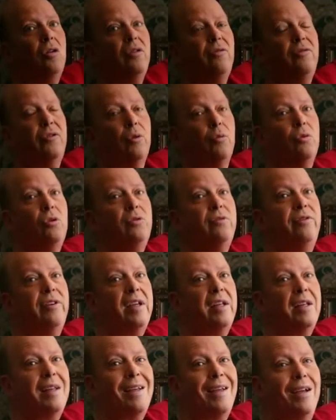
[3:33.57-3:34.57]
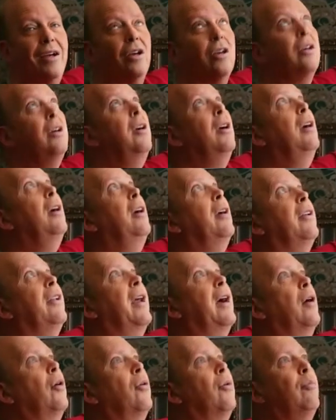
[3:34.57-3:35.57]
of the roof in here.
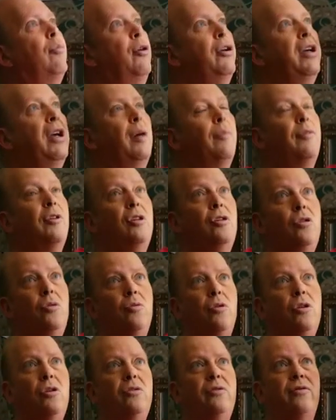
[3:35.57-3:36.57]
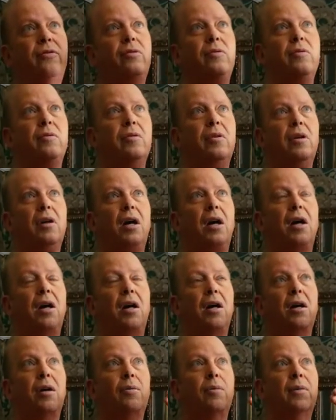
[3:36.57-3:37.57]
Now, putting up the new roof
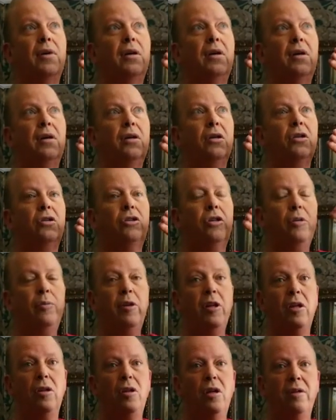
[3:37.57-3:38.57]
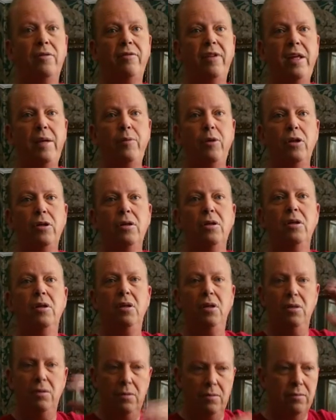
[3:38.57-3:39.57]
could have been a lot of labor,
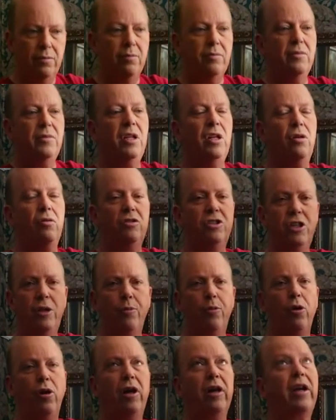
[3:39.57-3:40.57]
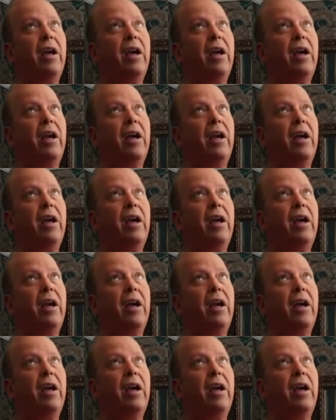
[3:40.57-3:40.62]
gyprock,